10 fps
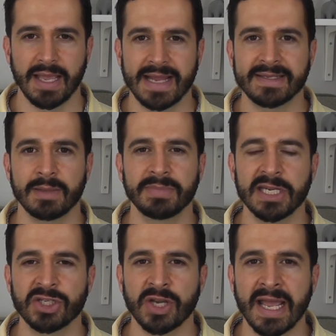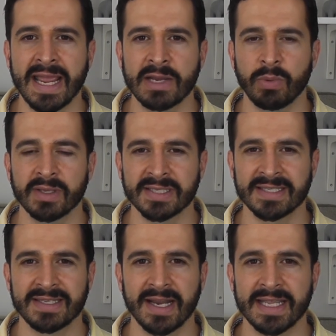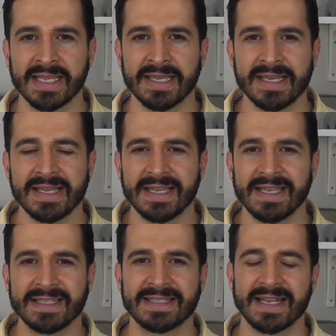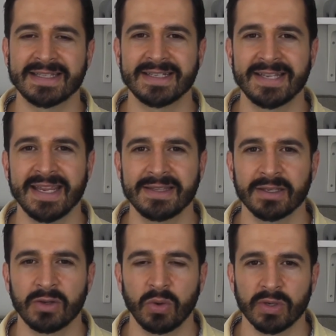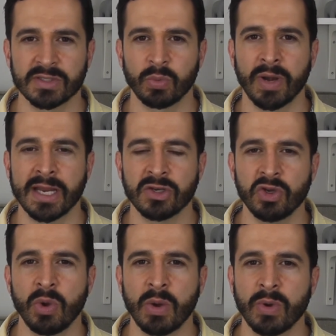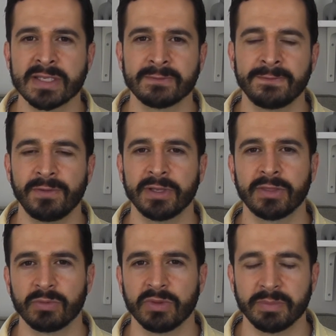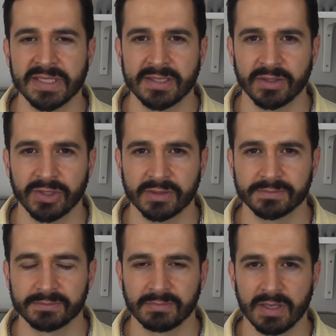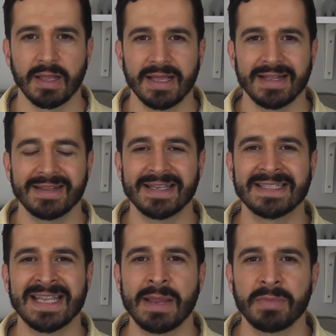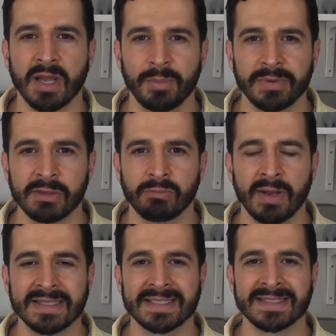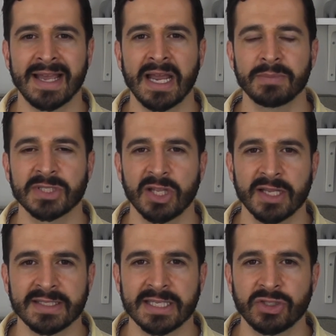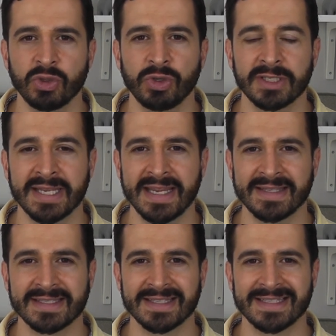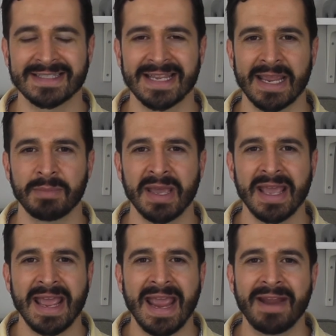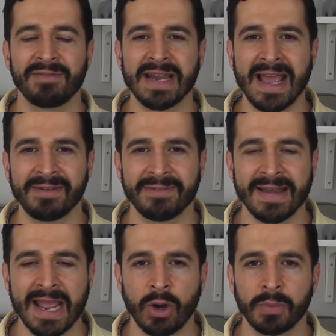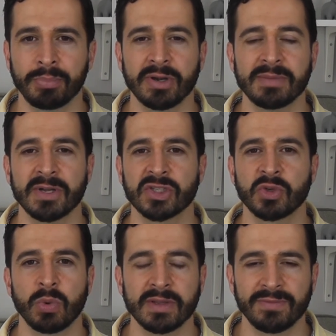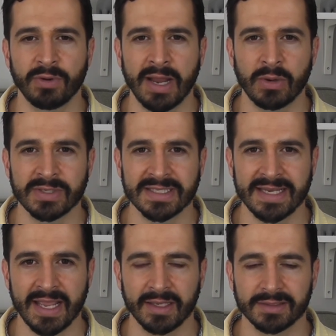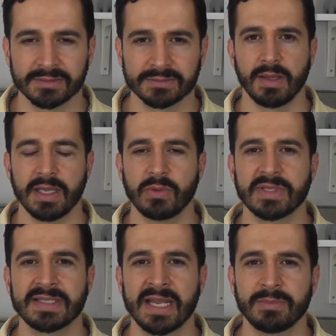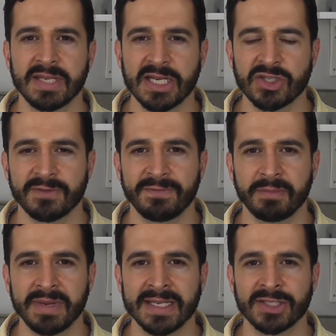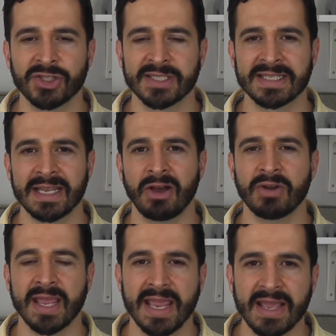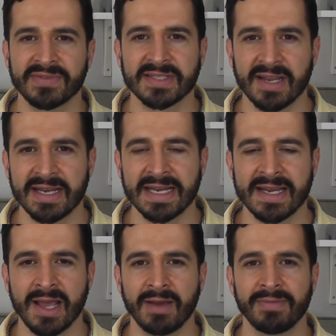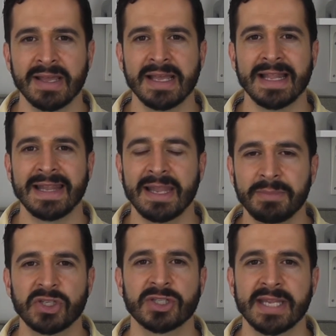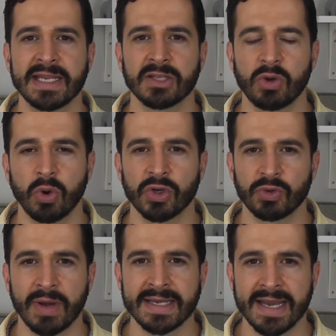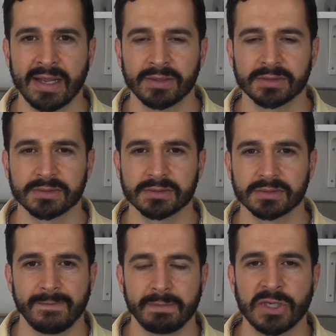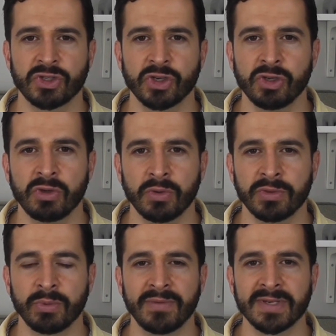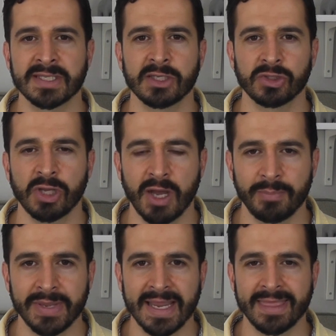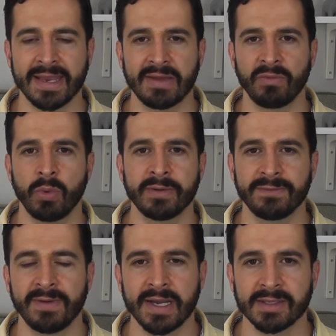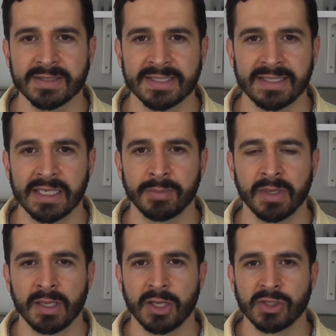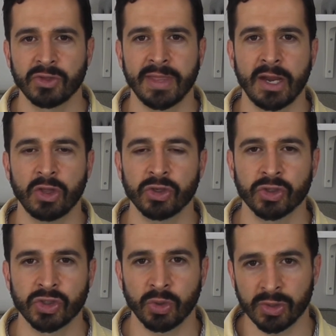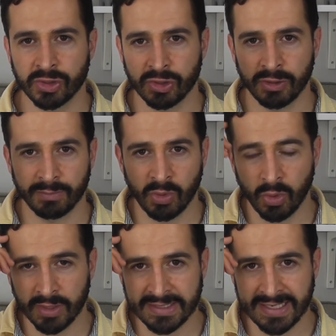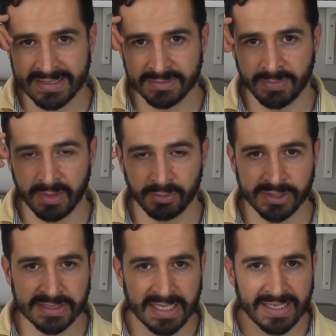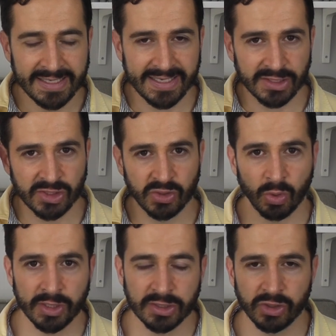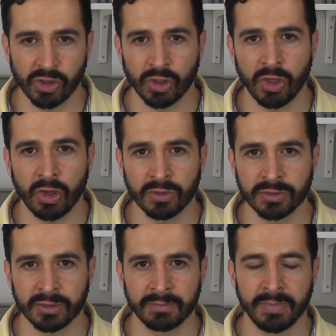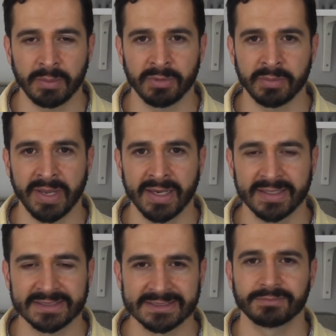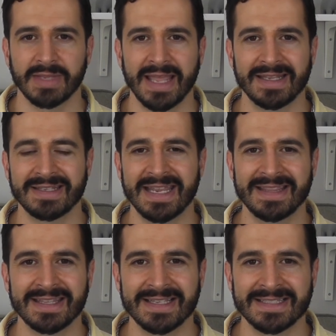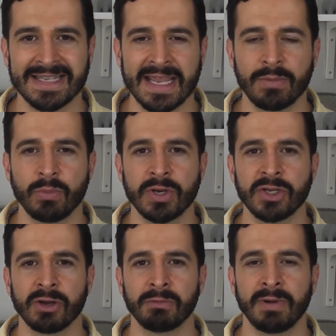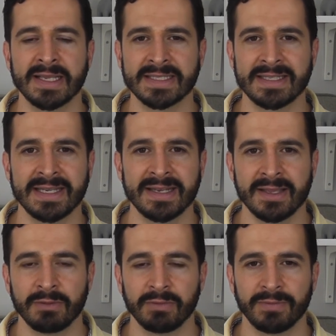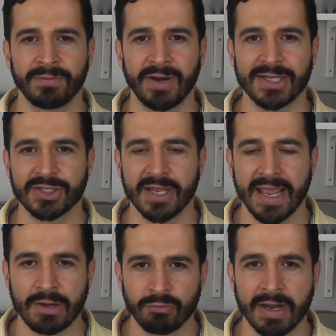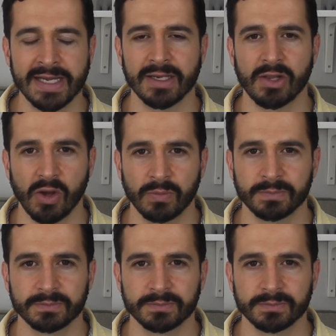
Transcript: A temptation I had while studying is that to take the course when I knew I wasn't fully through the material. The exam company runs time slots that you could take this exam every half an hour, pretty much 24 hours a day. It was a temptation for me to just say, okay, I've studied enough, let me just take the course right now. Make sure you go through every single topic and then have one final sleep so that all your short-term cortex memories get stored into your long-term memory banks. And then take the exam when you're rested, refreshed, and ready to go.